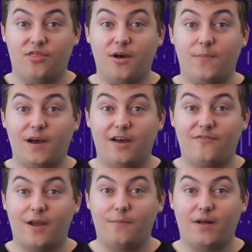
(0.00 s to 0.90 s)
the
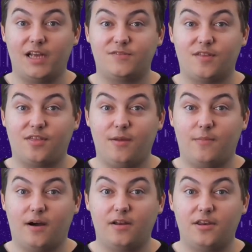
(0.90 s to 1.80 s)
perfect place for
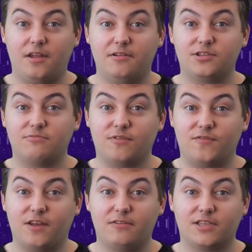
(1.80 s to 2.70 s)
theme park news,
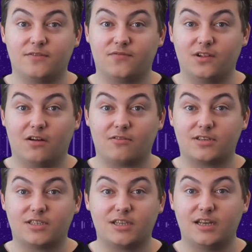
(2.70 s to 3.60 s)
reviews and
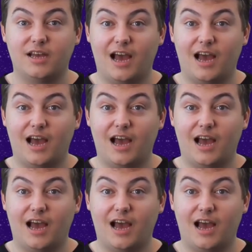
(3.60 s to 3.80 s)
vlogs.